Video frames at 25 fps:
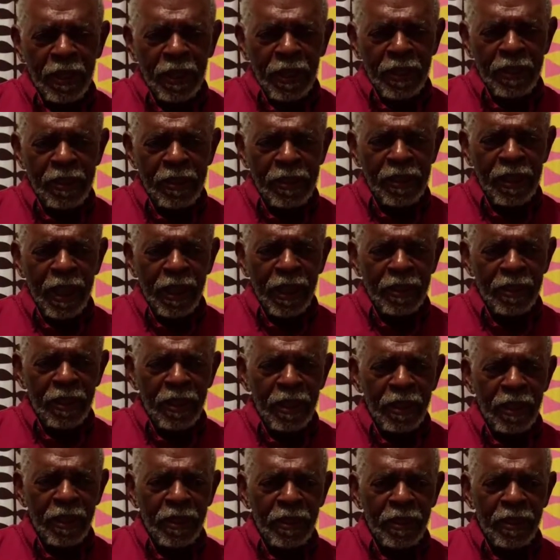is that
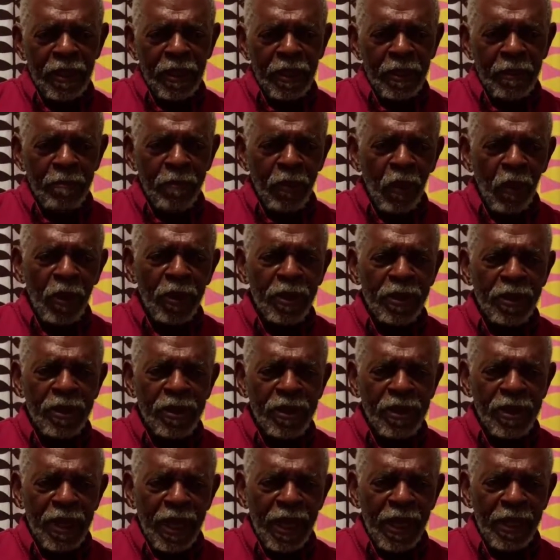the
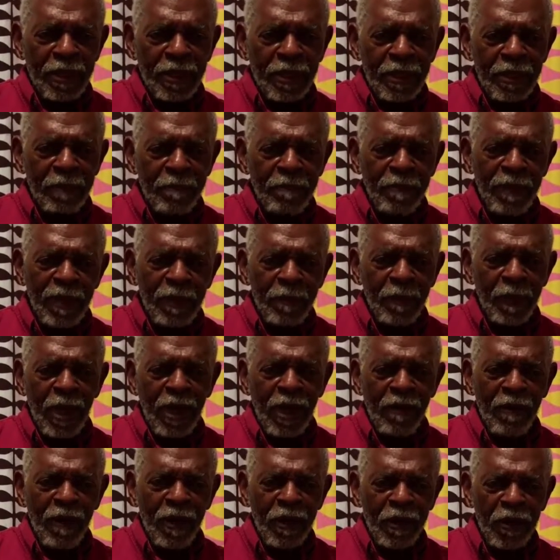borders that the people
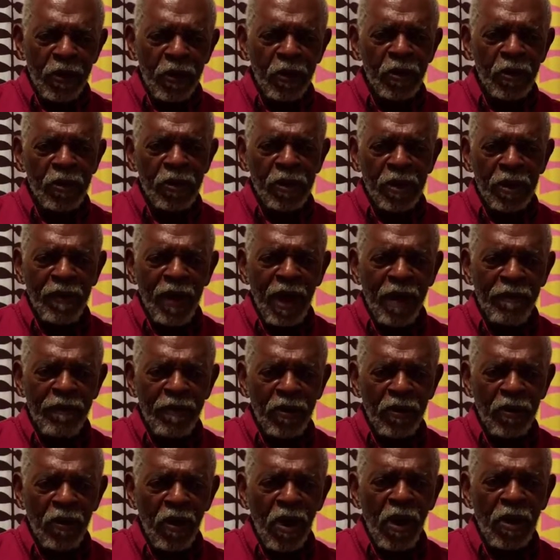are accused of
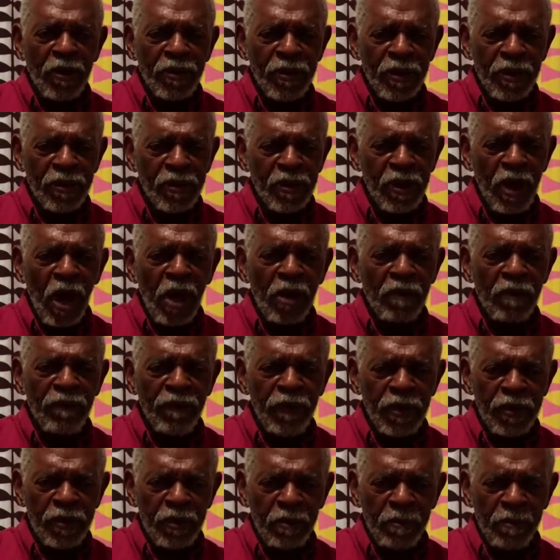having crossed is an
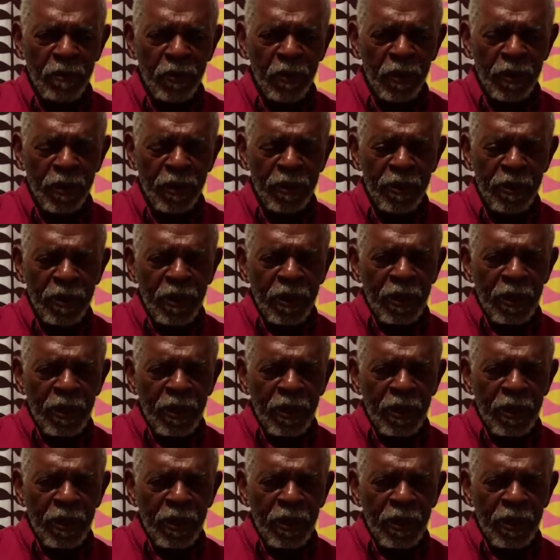artificial border